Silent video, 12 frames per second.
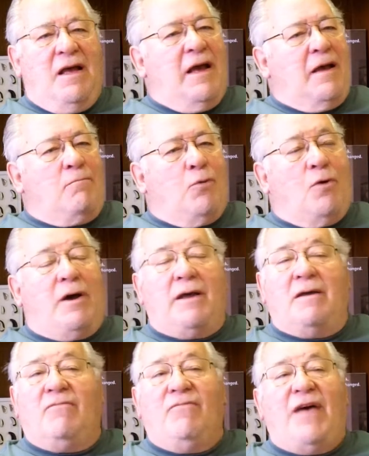And
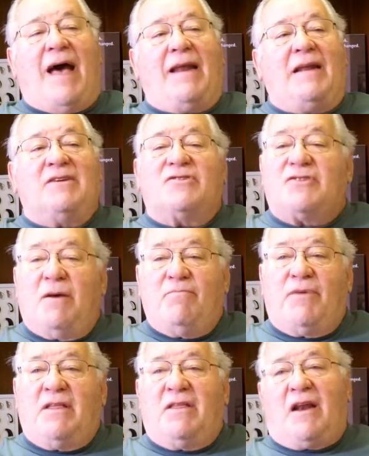boy, that is
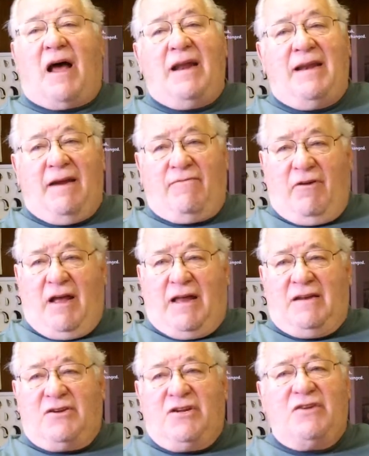something that I never
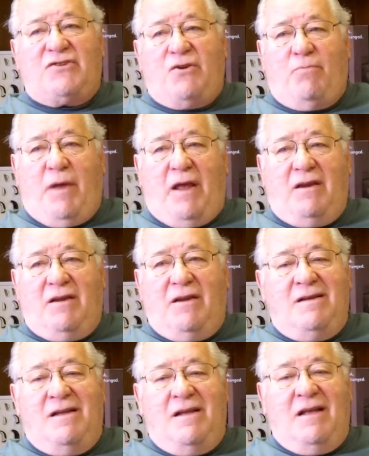
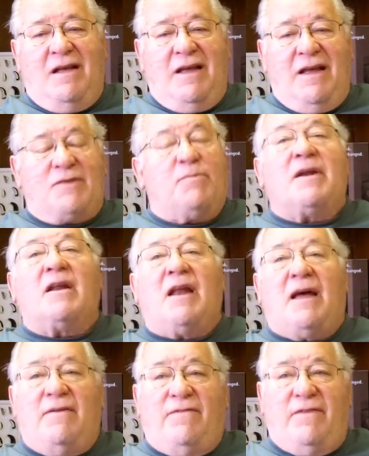anticipated. It's been a
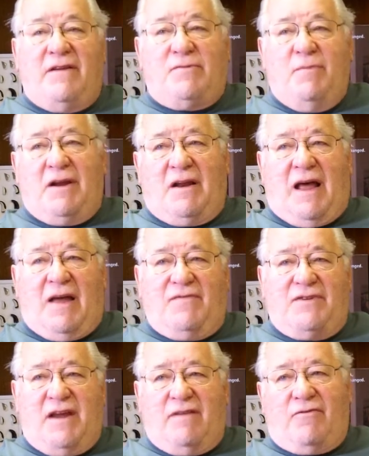
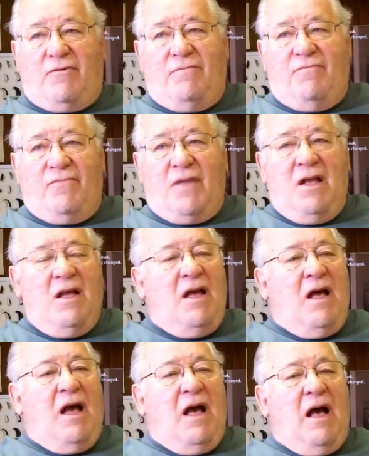lifesaver.
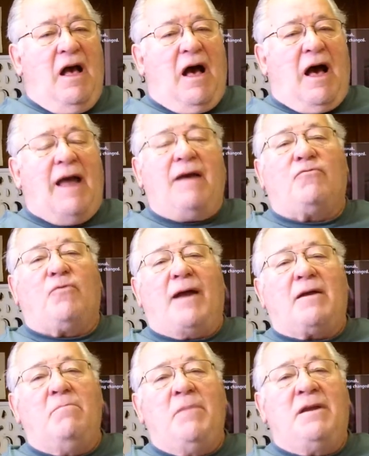I have
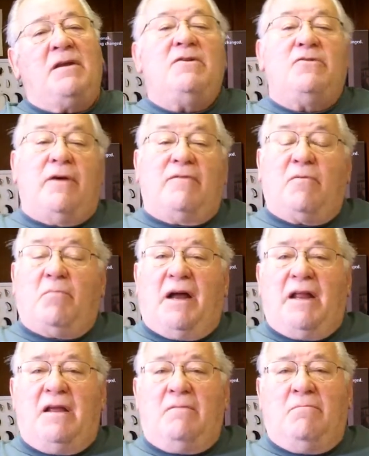recommended to
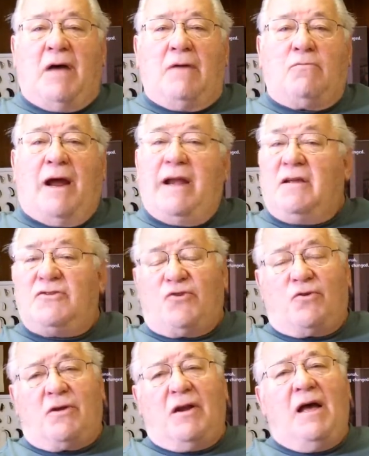everybody in my writing
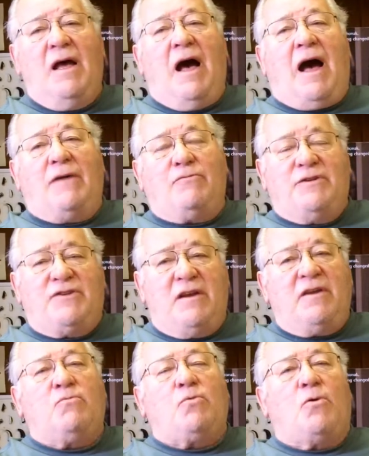circle. I
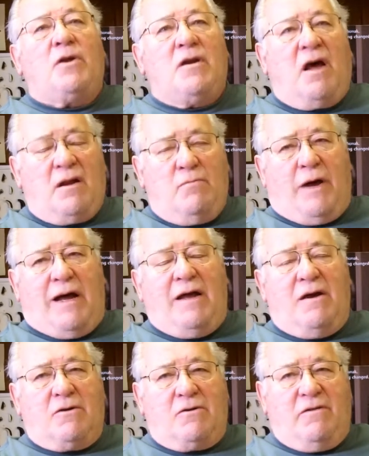recently wrote an
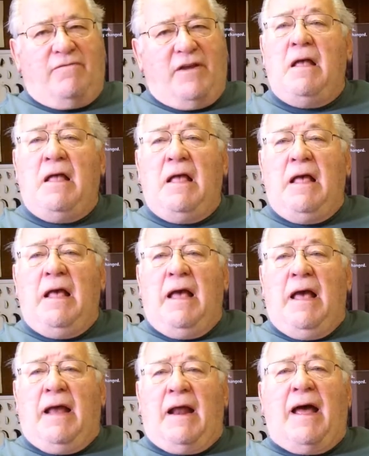autobiography,
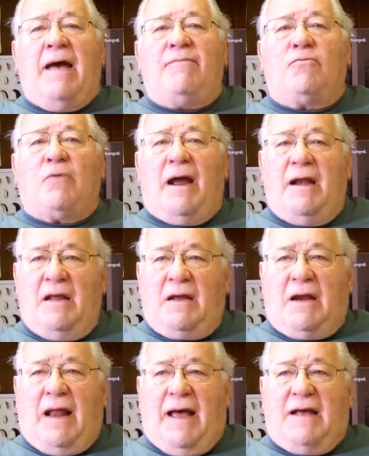and I have a writing
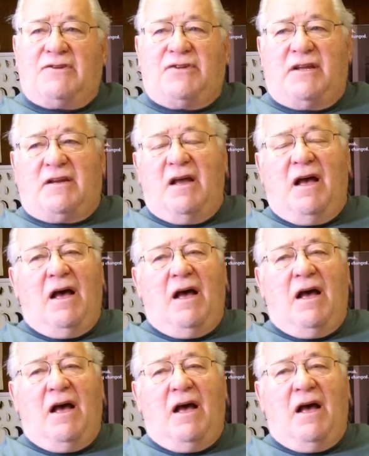class that